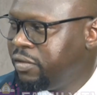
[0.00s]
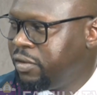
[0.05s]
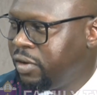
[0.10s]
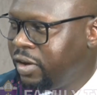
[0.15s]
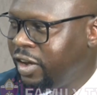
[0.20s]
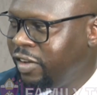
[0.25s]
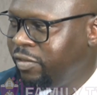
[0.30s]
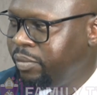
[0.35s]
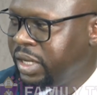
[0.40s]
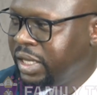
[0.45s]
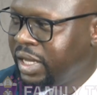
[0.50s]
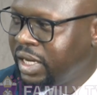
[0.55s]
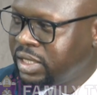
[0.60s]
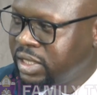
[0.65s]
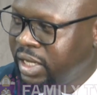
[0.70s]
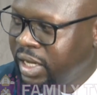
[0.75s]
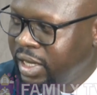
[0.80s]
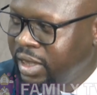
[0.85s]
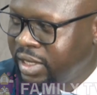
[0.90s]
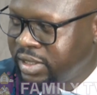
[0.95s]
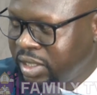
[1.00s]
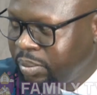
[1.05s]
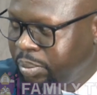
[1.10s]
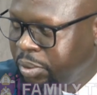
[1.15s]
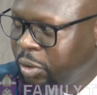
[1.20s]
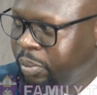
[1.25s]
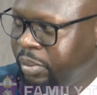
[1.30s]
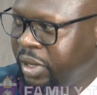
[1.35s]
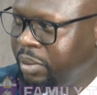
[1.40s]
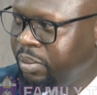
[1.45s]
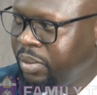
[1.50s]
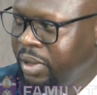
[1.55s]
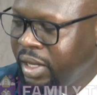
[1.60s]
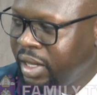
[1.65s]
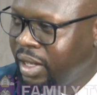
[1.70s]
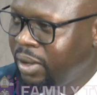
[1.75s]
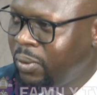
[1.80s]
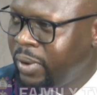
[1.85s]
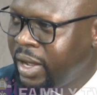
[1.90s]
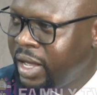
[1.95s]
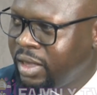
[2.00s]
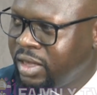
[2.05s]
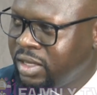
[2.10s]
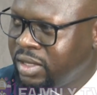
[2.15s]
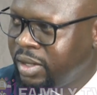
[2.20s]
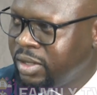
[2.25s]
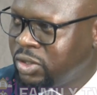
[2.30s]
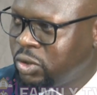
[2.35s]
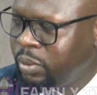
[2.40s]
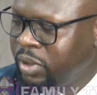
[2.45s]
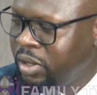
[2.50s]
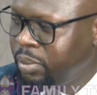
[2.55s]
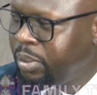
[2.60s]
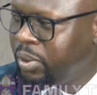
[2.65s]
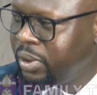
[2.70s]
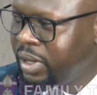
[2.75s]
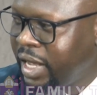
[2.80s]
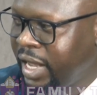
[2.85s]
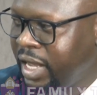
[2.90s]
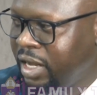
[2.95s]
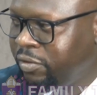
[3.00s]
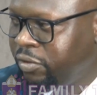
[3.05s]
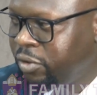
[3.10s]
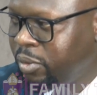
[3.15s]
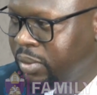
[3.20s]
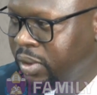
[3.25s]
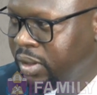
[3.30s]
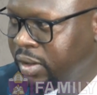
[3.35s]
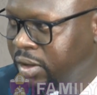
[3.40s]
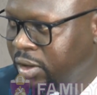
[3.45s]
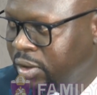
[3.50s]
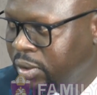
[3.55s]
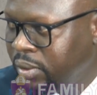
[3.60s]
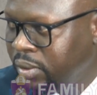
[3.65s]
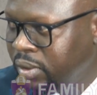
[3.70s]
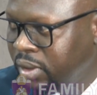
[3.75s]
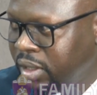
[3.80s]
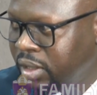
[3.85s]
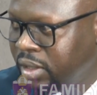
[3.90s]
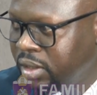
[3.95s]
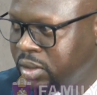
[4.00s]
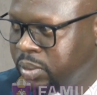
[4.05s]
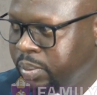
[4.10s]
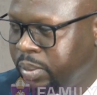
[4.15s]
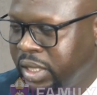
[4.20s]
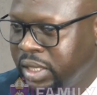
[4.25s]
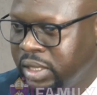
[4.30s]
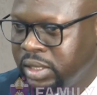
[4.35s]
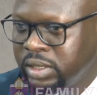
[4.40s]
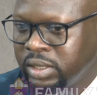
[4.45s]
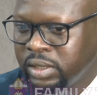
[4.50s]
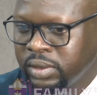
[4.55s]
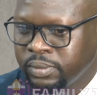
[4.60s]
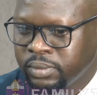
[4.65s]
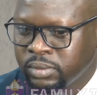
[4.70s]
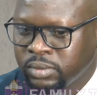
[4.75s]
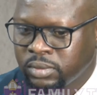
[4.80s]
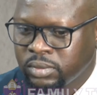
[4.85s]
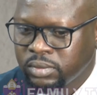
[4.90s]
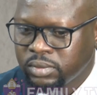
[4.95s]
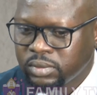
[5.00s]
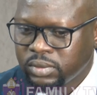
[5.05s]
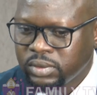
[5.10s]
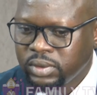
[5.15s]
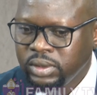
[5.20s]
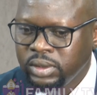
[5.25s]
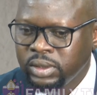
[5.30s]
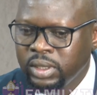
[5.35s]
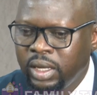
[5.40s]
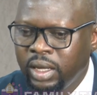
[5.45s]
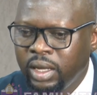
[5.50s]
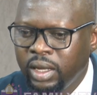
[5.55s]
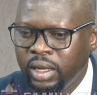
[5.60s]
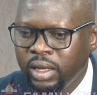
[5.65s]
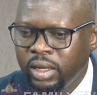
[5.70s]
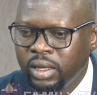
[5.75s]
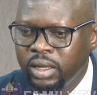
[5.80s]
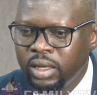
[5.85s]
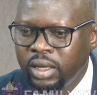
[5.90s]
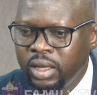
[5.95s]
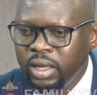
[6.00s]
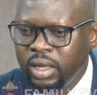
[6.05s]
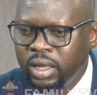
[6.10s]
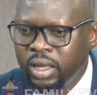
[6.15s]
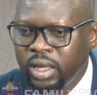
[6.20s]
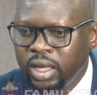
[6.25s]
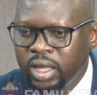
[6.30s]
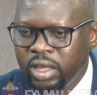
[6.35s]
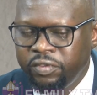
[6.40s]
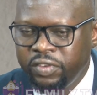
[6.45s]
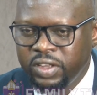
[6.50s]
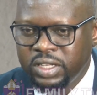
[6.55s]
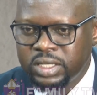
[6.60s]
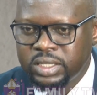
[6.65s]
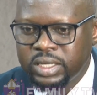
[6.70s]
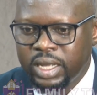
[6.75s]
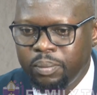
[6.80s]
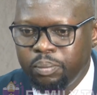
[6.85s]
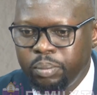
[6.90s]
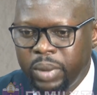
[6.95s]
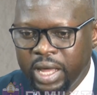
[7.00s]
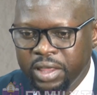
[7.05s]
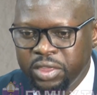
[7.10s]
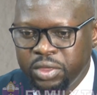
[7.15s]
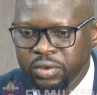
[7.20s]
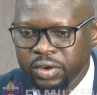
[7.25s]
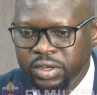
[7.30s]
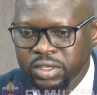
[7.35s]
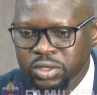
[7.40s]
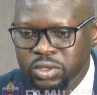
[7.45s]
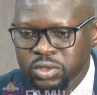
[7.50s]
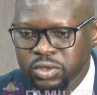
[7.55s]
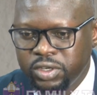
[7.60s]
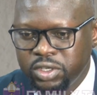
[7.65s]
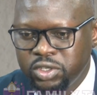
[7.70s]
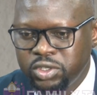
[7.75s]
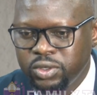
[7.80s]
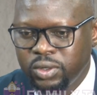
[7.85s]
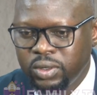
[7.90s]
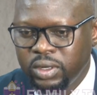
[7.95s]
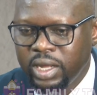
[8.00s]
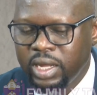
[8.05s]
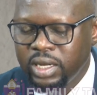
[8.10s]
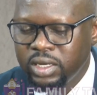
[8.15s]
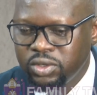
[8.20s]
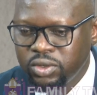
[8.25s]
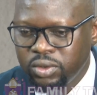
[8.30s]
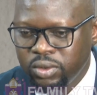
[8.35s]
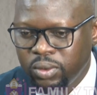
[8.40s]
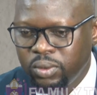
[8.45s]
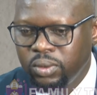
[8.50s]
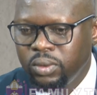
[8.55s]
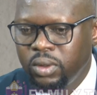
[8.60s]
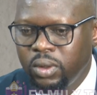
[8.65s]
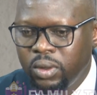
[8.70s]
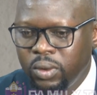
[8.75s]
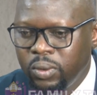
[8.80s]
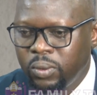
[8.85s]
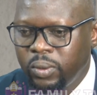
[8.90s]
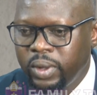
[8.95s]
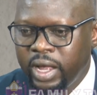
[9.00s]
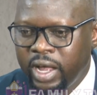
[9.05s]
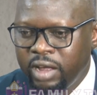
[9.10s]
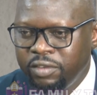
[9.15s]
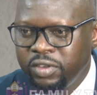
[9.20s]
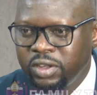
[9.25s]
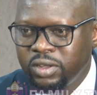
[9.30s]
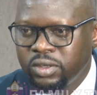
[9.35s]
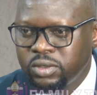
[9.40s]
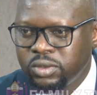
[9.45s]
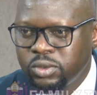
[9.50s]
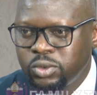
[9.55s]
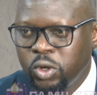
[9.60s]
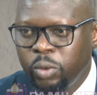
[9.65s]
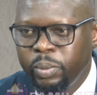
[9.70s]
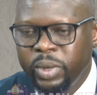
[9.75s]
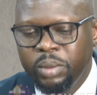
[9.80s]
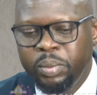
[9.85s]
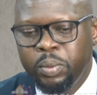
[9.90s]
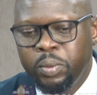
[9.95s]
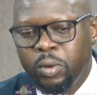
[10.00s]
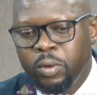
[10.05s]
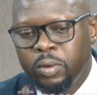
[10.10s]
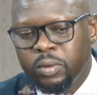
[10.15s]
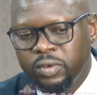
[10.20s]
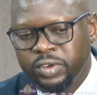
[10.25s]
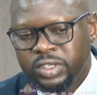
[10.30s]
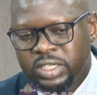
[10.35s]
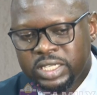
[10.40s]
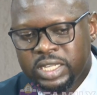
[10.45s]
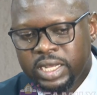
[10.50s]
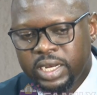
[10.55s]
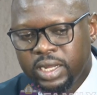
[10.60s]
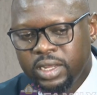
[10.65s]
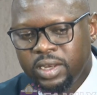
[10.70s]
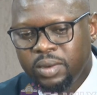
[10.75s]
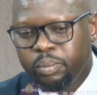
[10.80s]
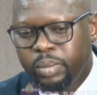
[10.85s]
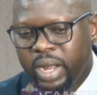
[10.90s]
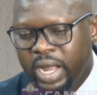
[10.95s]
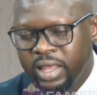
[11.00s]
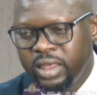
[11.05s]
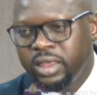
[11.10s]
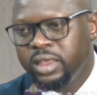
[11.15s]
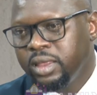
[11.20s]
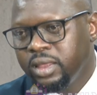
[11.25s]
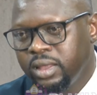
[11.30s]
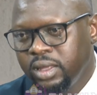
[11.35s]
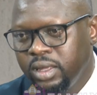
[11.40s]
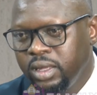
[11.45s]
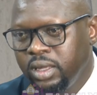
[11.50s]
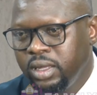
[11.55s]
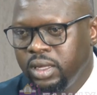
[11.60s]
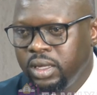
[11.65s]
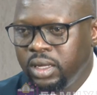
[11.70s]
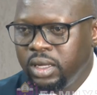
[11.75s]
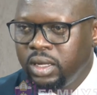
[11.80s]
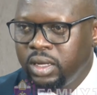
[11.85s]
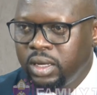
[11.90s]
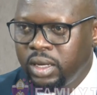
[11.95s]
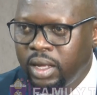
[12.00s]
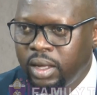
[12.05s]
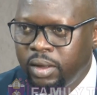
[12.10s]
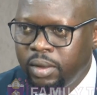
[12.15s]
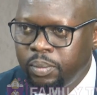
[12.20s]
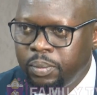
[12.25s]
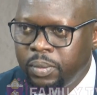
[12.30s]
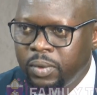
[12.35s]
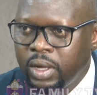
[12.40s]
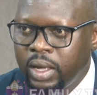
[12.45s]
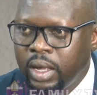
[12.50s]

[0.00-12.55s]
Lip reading: for government that, hey, there's a problem here. Where are there so many people dying from, you know, in this place? If it's a birth registration and, you know, we're having so many people registering in birth in a